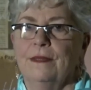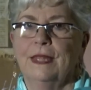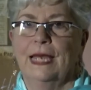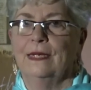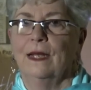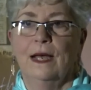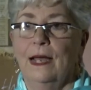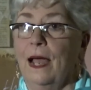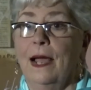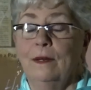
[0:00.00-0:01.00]
that
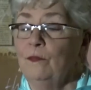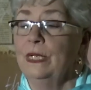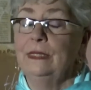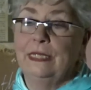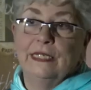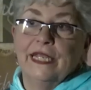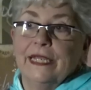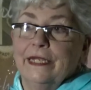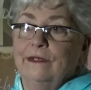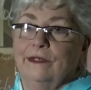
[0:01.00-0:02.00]
I, I really
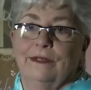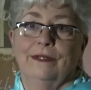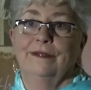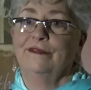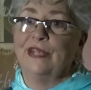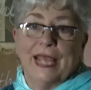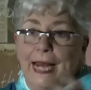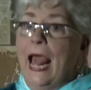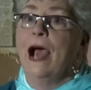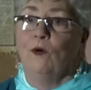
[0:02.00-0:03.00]
need to
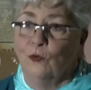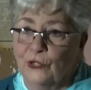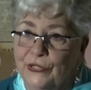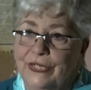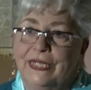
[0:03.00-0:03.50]
get out